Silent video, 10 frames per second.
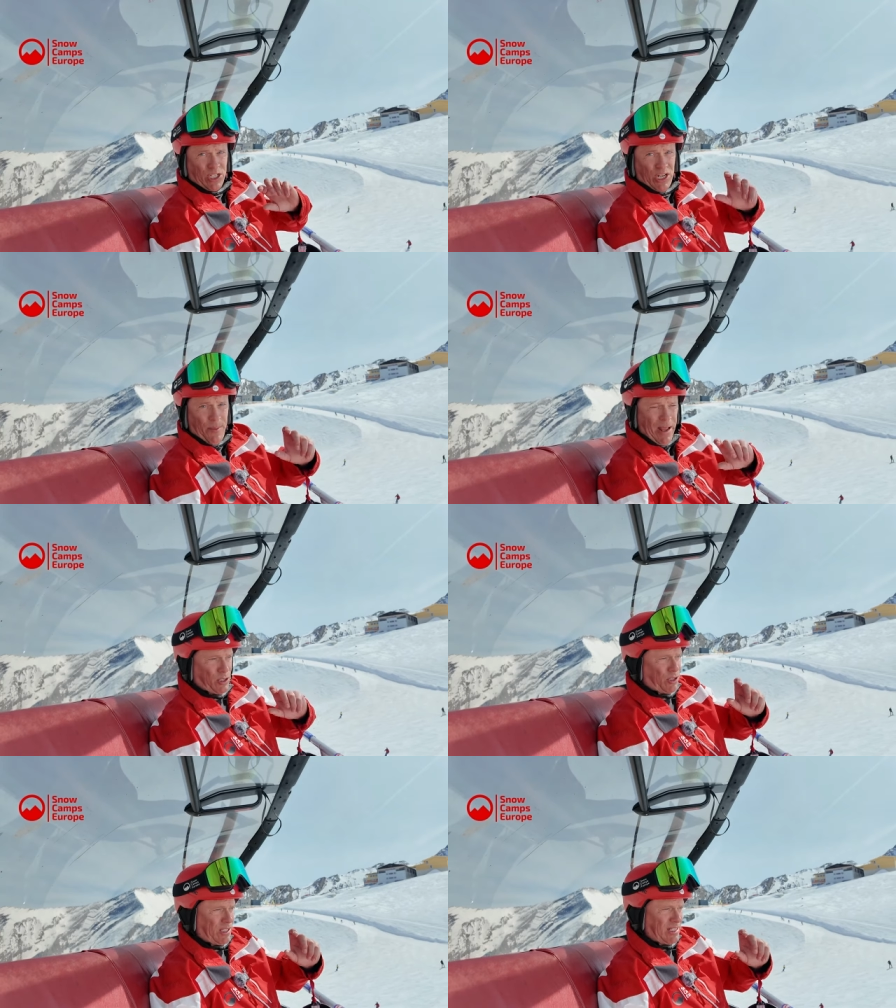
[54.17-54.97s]
the
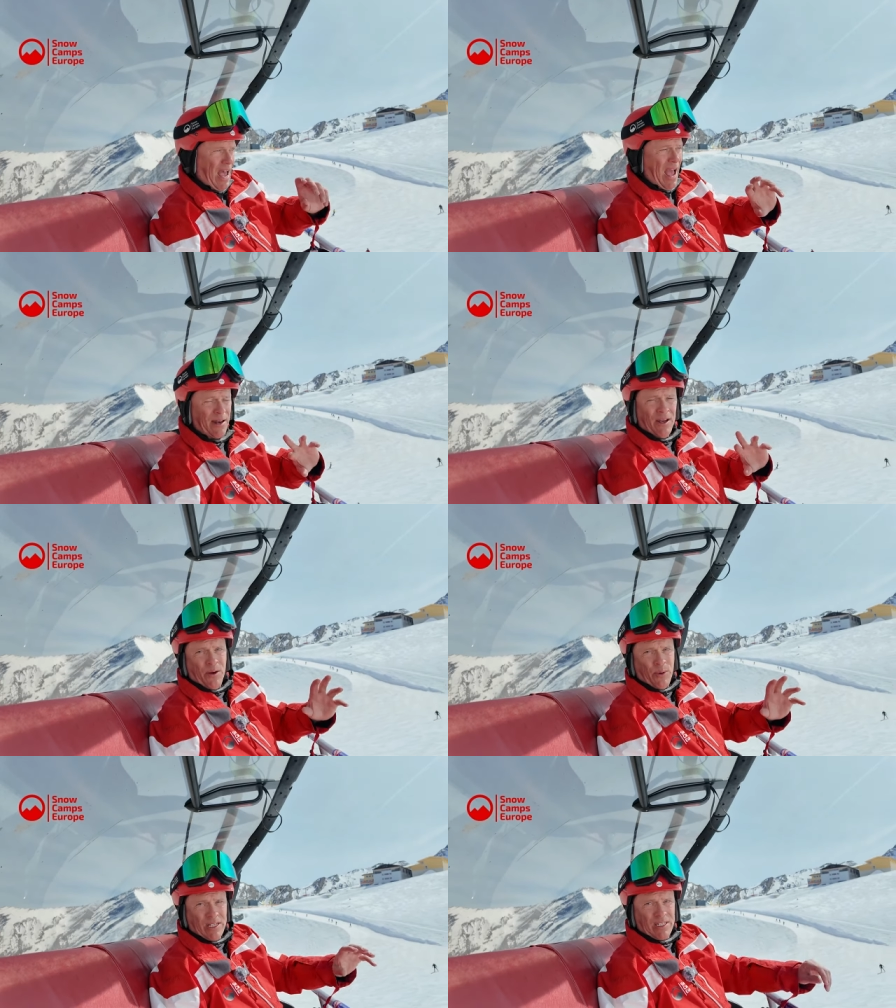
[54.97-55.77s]
geometrical design,
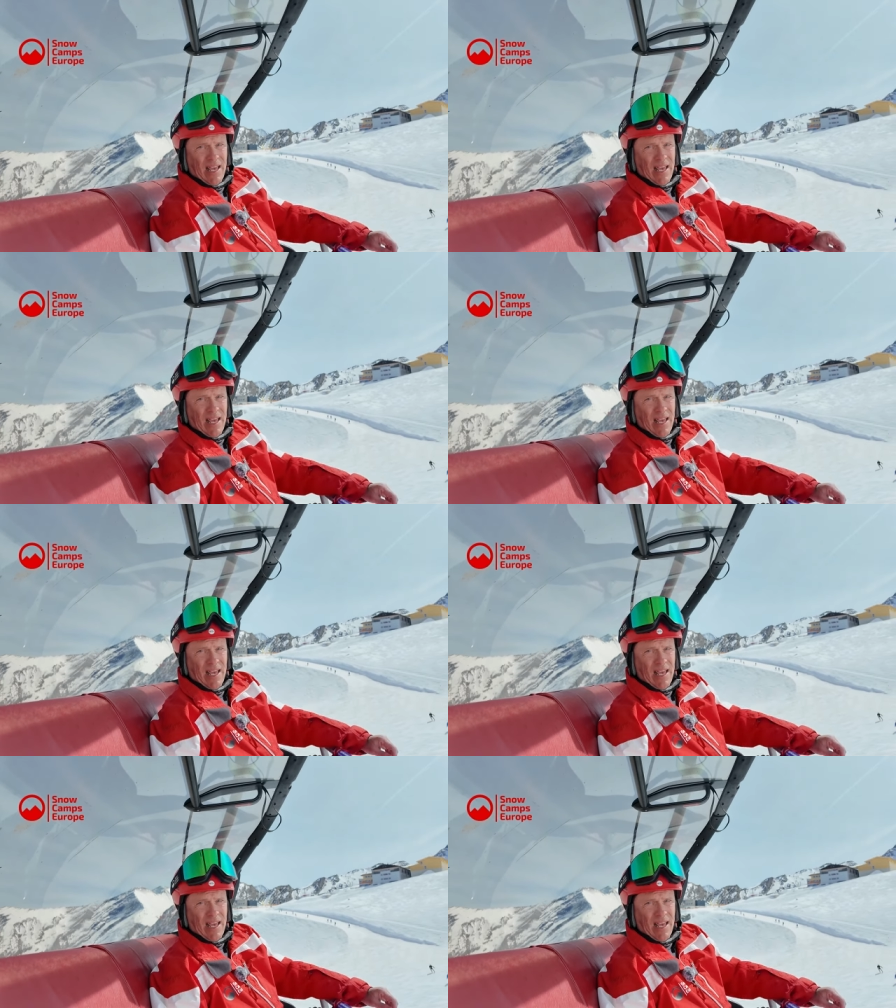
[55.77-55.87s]
which